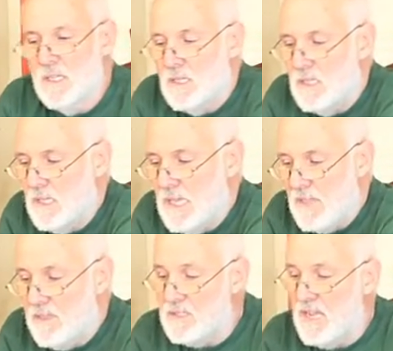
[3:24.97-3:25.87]

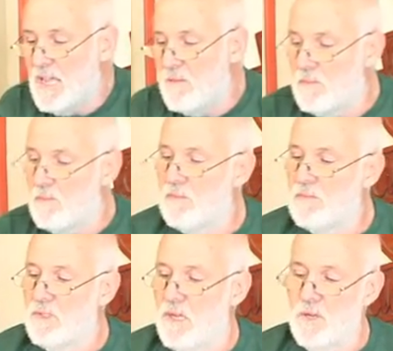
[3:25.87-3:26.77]
And the same
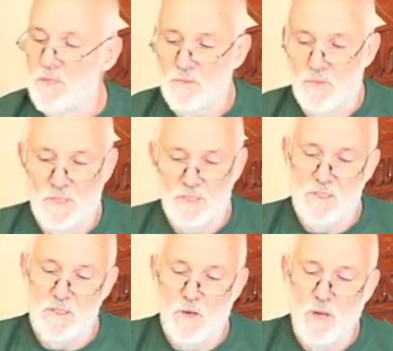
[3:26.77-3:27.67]
goes for this
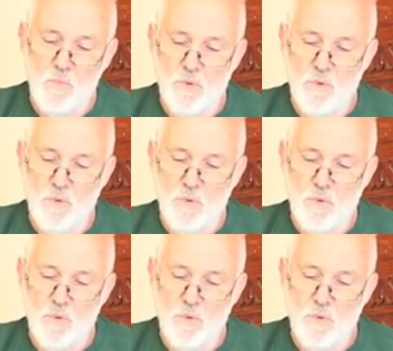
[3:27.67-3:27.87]
design.